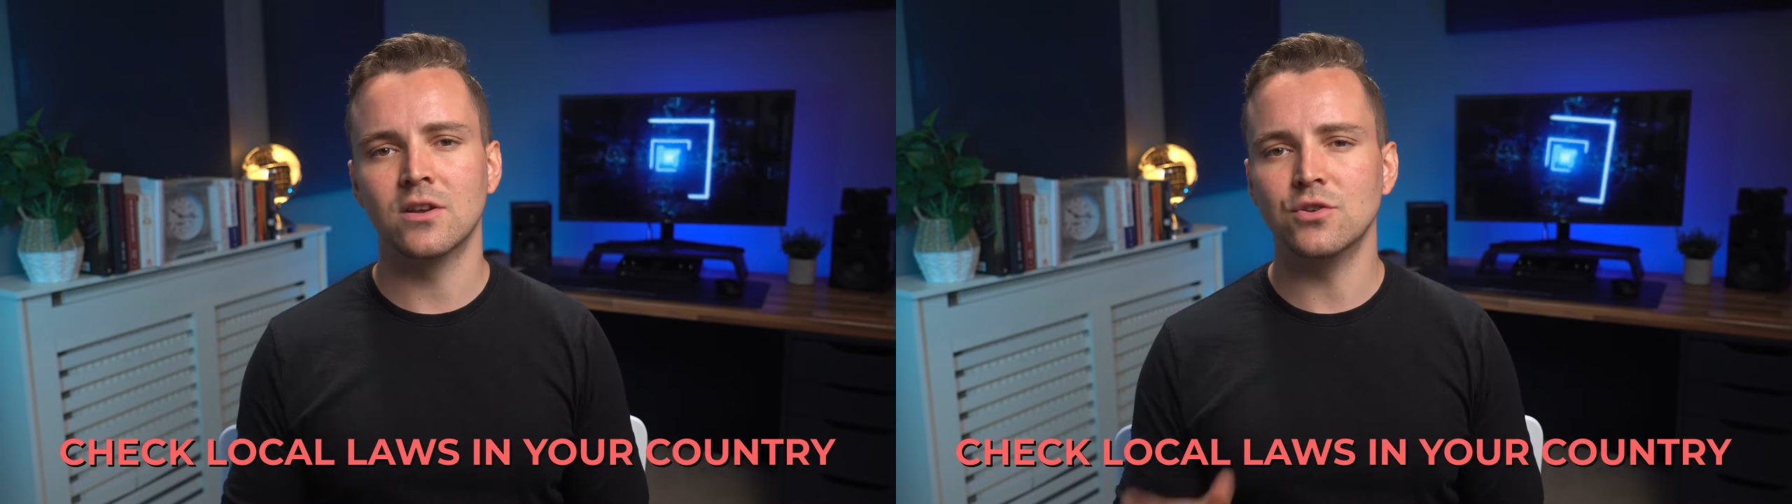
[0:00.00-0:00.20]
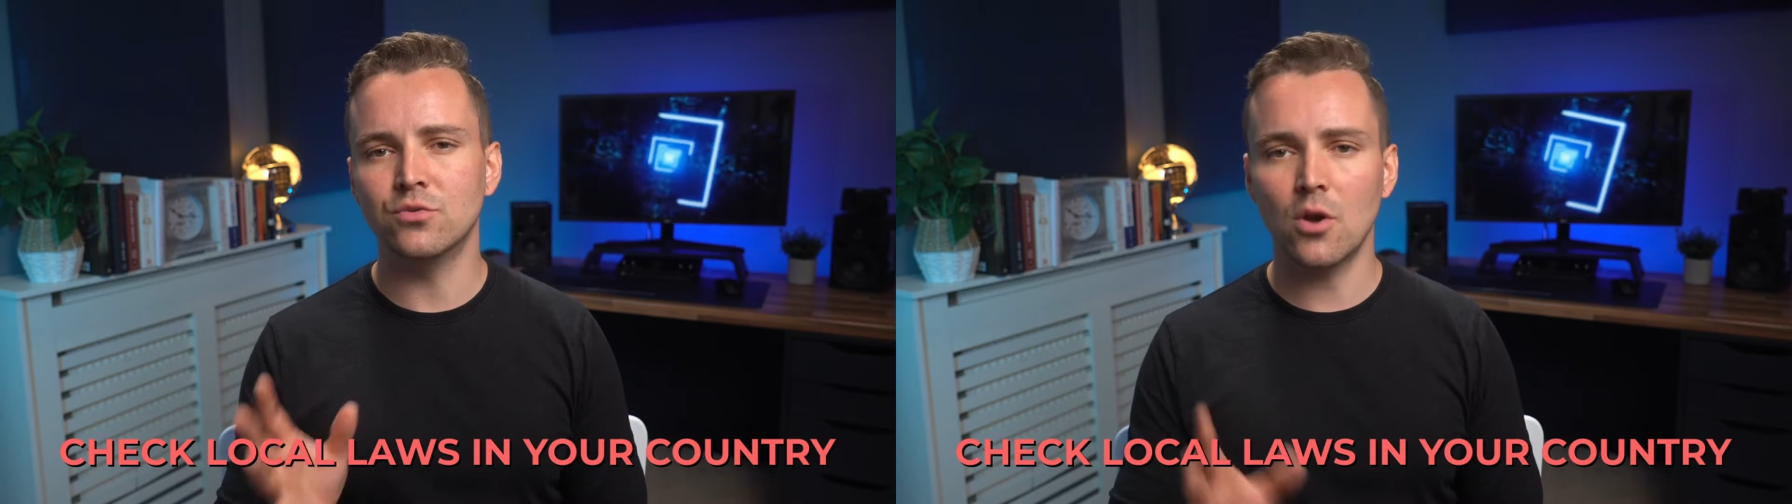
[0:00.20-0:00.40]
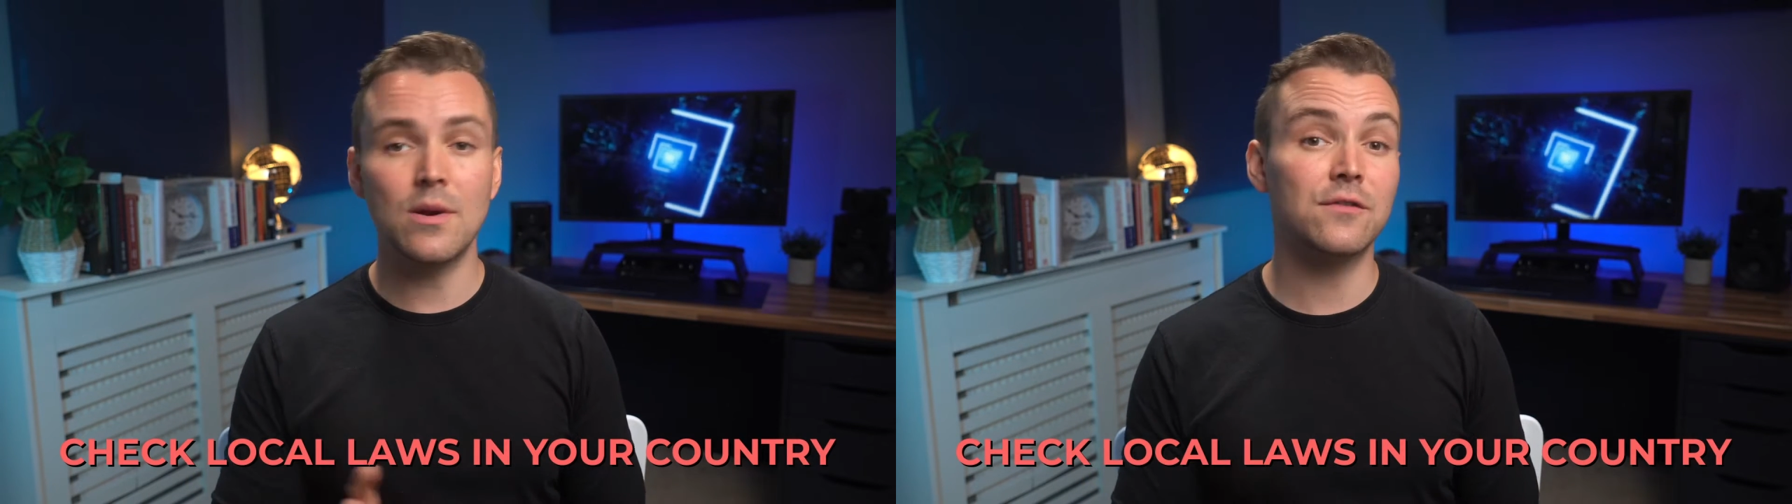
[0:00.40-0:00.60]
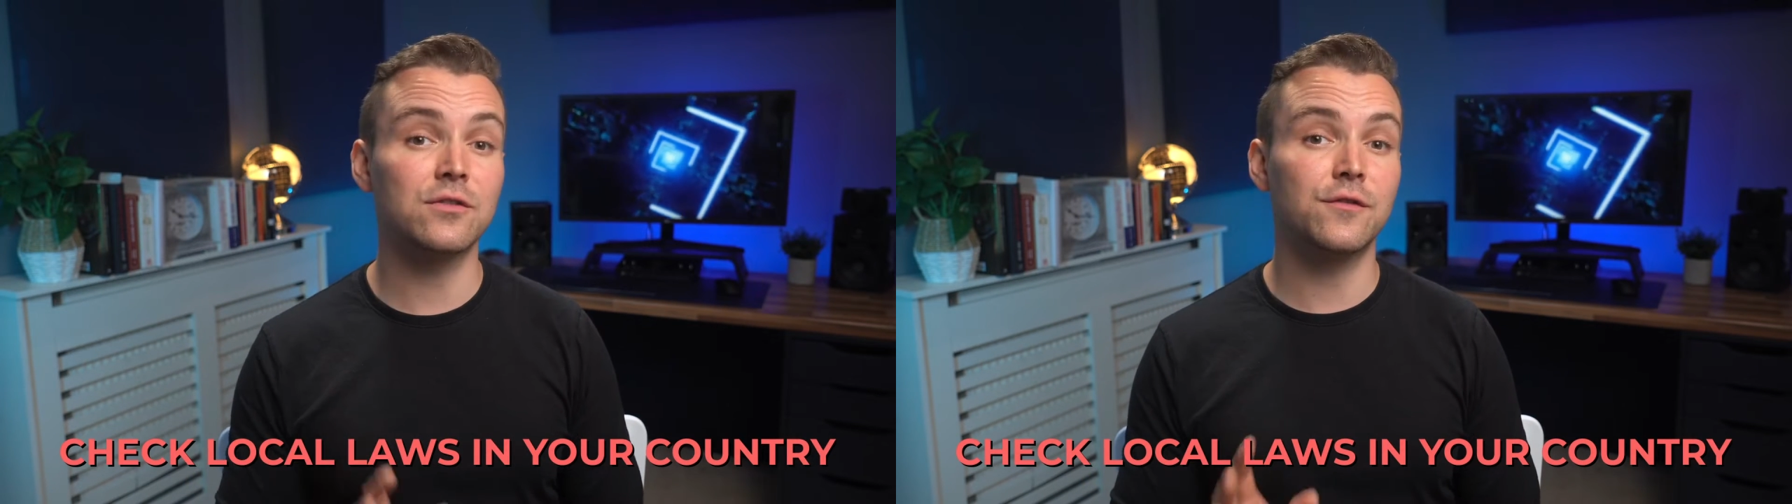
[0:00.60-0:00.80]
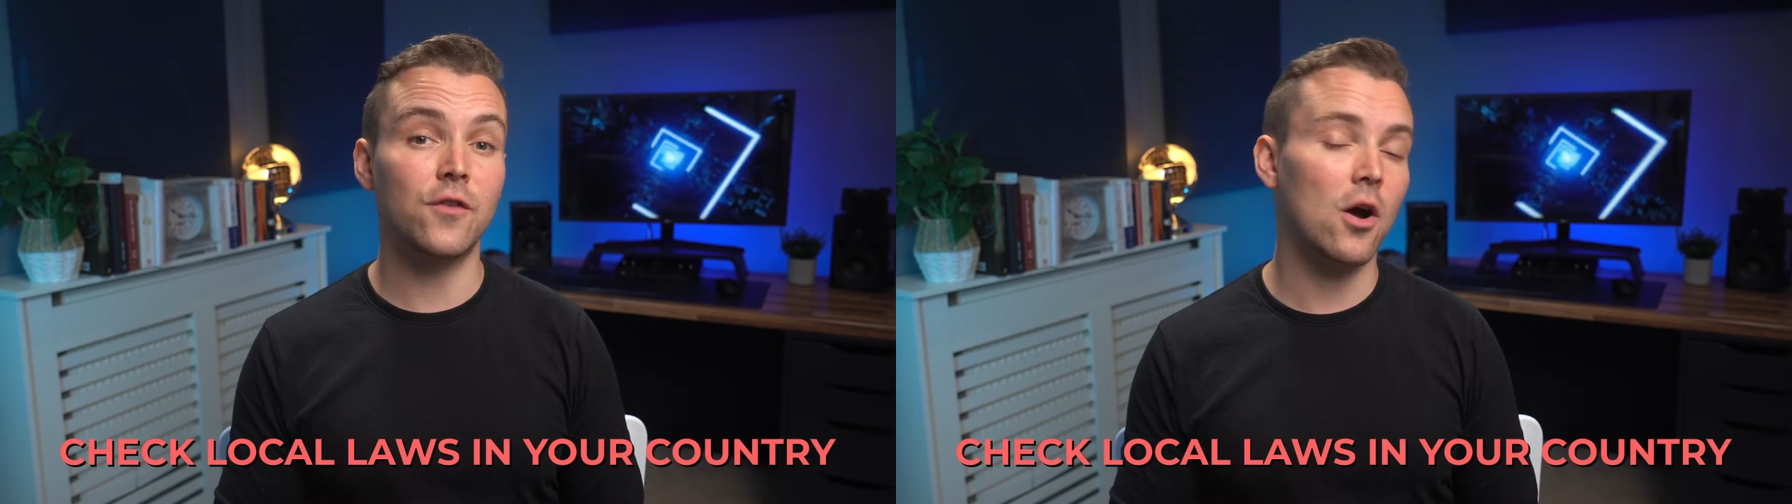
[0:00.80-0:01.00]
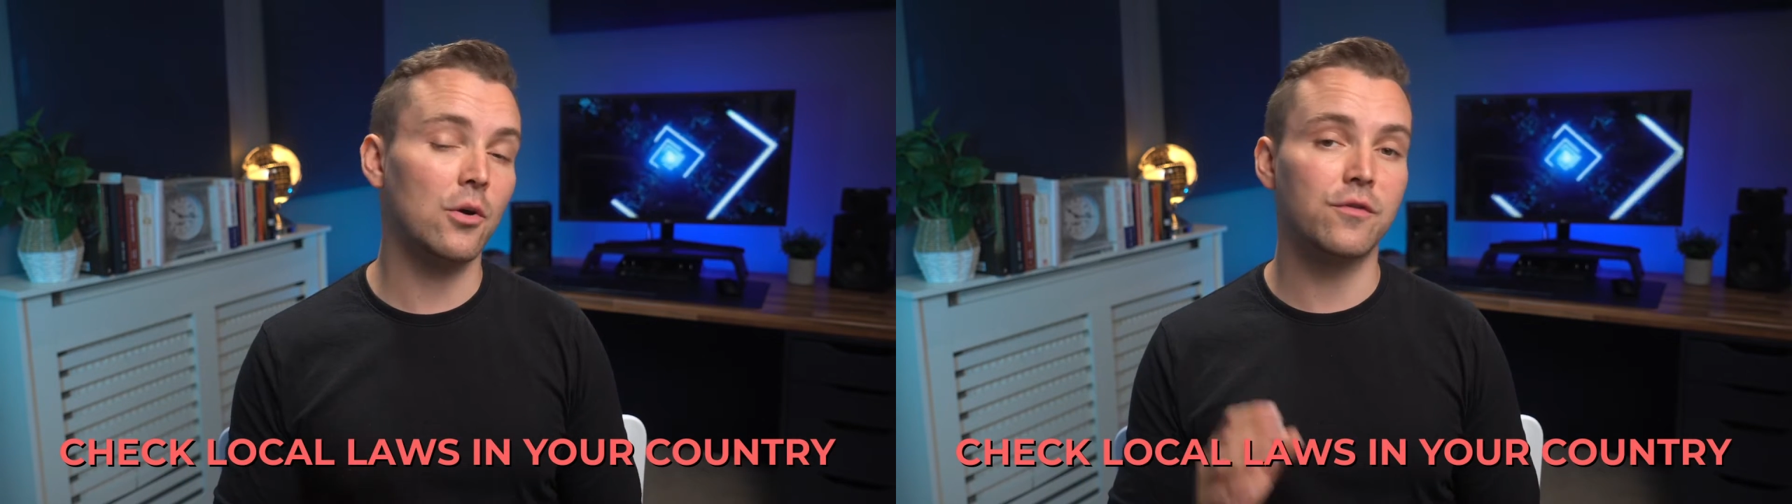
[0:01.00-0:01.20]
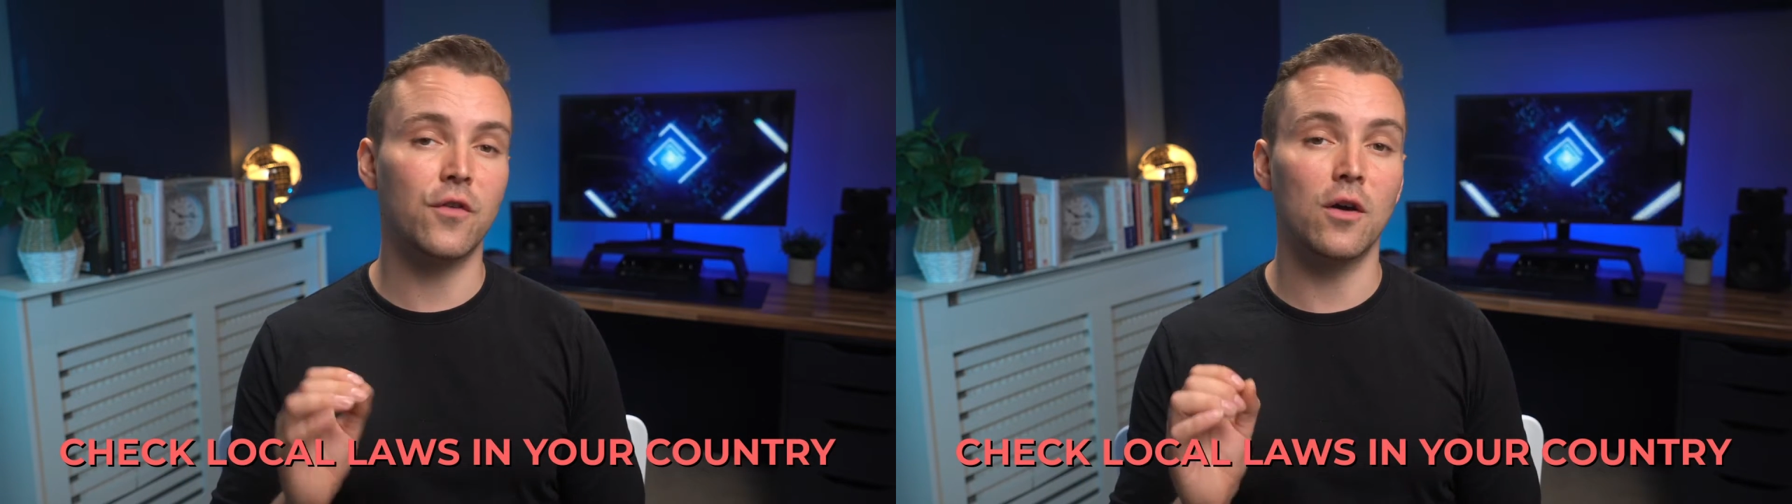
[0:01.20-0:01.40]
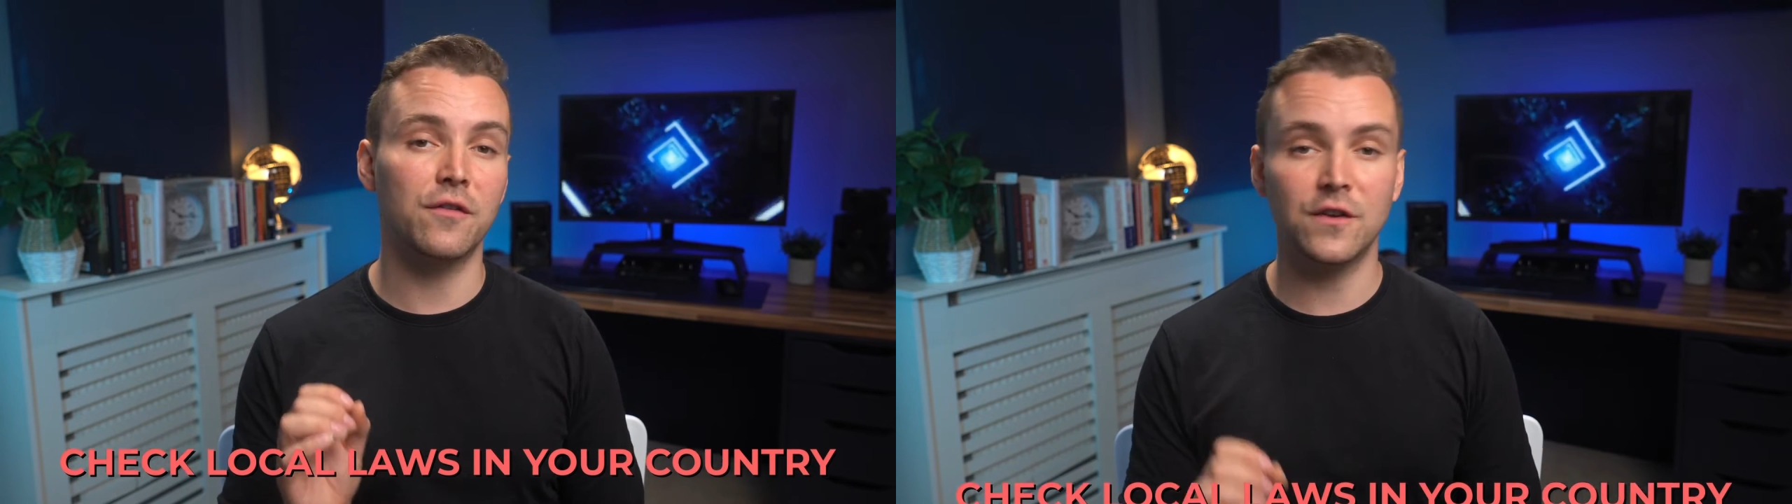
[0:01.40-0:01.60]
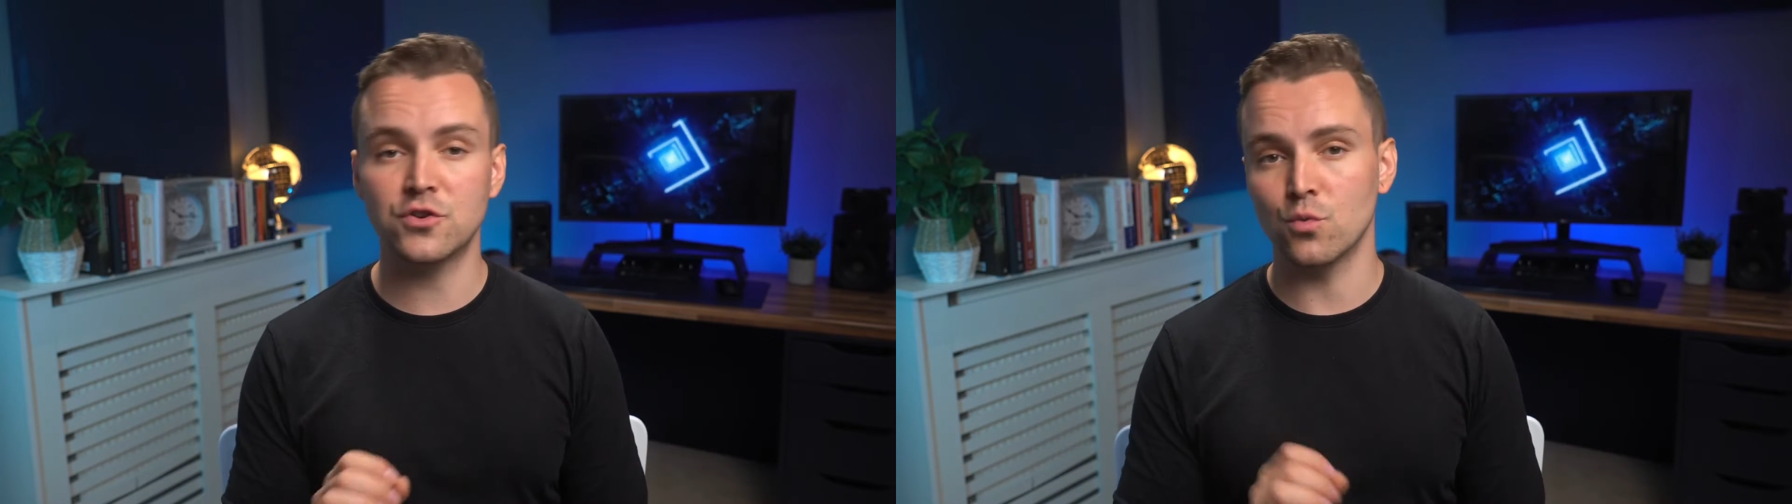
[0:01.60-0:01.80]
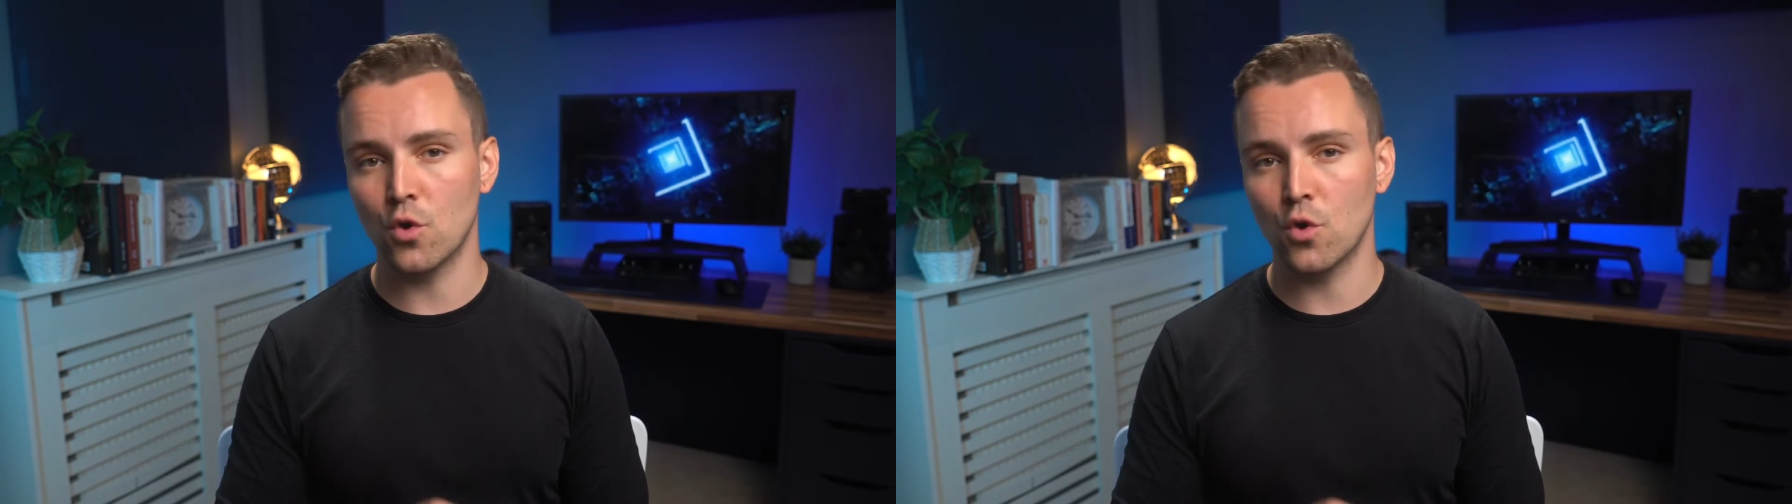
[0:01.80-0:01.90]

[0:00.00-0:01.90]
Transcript: you don't have to file for official